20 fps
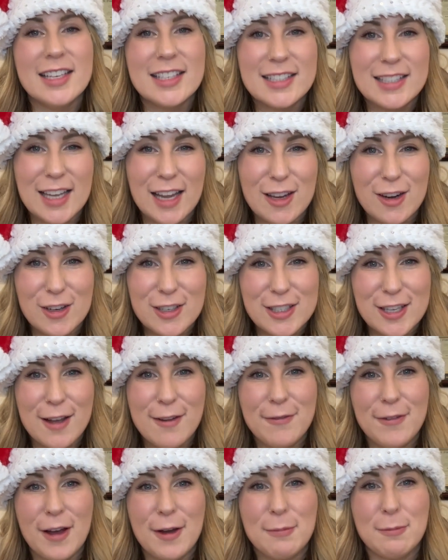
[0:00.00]
Set
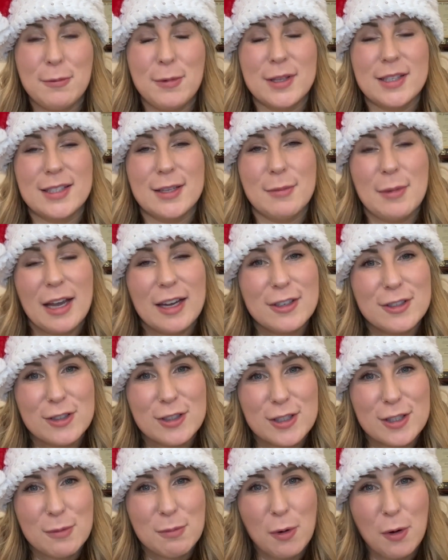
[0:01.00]
yourself up with some
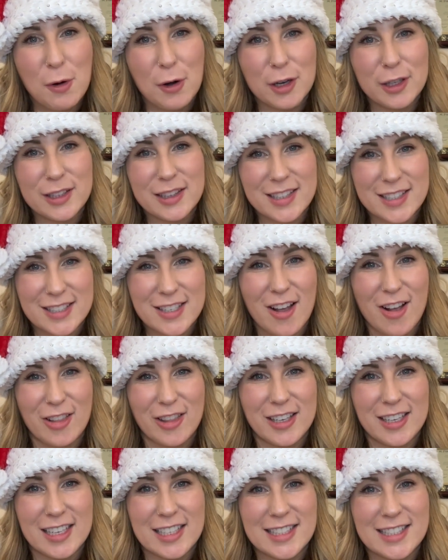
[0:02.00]
extra support this
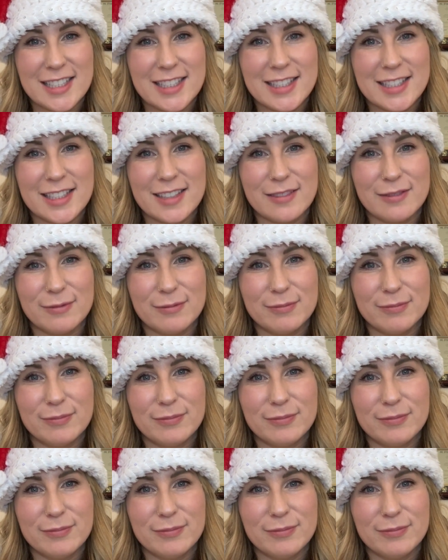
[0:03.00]
holiday season.